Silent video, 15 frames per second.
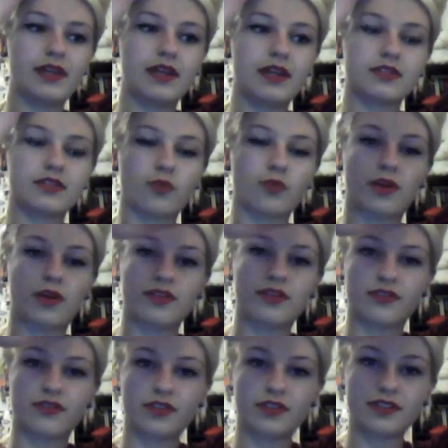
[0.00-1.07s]
just one at the
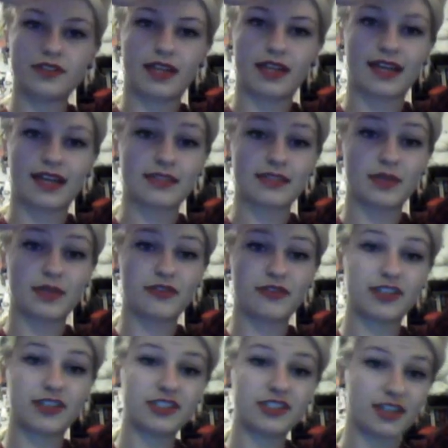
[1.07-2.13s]
front, like as a big fringe,